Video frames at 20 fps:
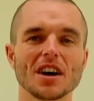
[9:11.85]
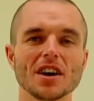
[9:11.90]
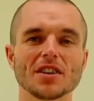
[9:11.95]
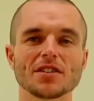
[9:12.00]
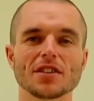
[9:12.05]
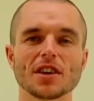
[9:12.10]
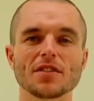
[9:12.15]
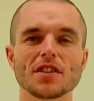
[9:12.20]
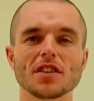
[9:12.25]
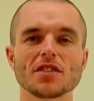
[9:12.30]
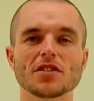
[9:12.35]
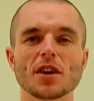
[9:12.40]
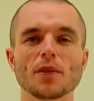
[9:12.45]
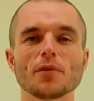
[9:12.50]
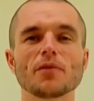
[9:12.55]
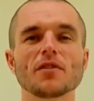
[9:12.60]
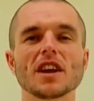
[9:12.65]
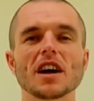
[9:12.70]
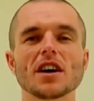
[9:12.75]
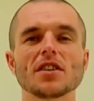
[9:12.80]
So if these
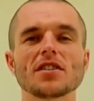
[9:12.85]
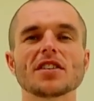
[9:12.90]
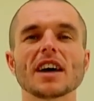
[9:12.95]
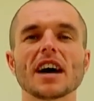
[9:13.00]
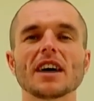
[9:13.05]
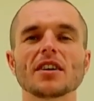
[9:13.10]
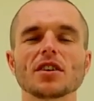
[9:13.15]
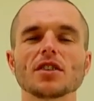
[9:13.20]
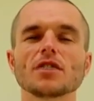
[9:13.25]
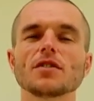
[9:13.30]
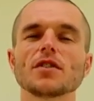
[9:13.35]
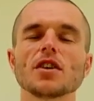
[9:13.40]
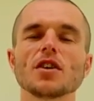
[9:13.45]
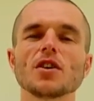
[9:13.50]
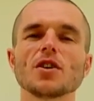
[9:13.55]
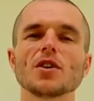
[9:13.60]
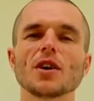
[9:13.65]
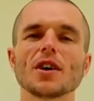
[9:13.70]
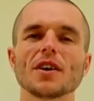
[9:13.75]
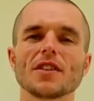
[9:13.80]
type of videos sound good for
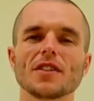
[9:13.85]
you,